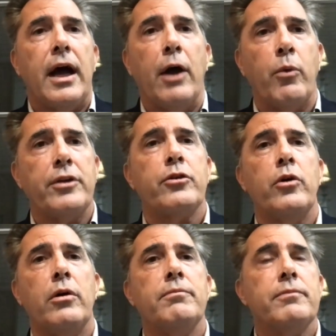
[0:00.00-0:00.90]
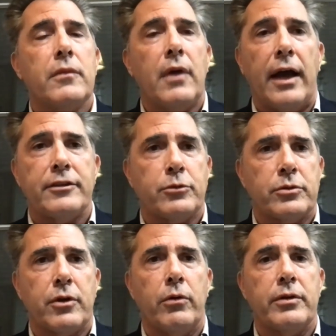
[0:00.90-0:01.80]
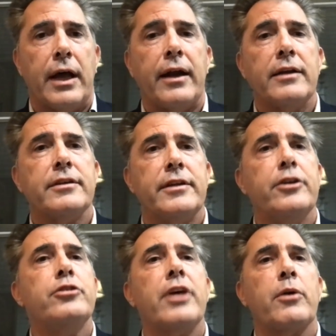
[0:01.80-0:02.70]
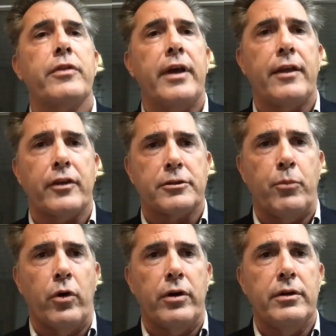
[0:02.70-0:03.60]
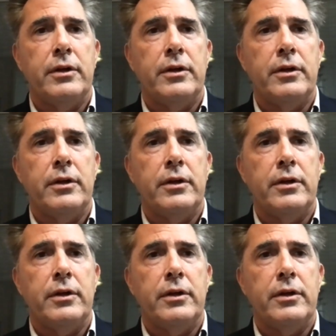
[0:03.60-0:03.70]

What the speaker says: I went to him as this was going down and I said, "Did you check with the ethics board?"